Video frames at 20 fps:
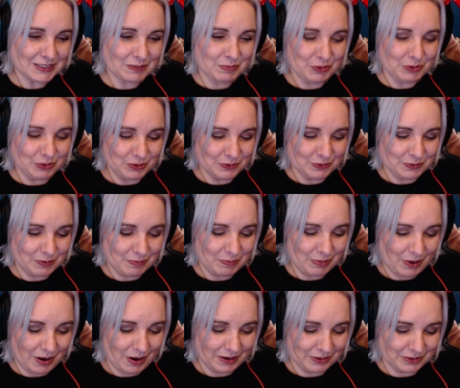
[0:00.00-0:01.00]
a beautiful
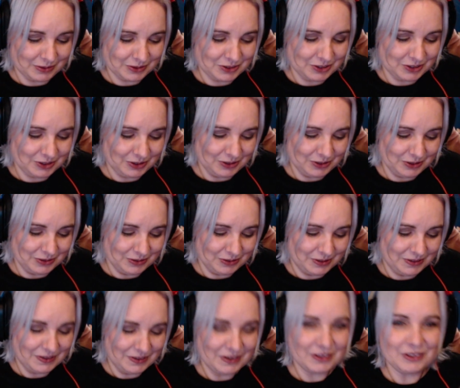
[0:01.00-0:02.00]
bottle, too!
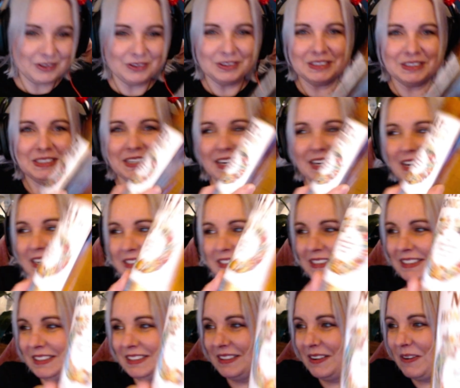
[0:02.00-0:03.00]
Look at
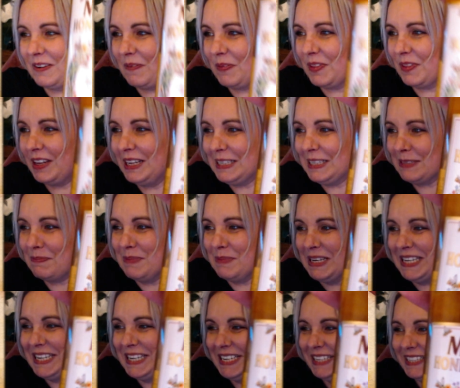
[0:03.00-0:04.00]
it! It's
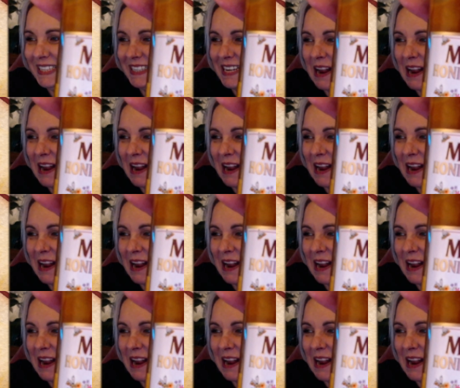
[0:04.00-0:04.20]
mead!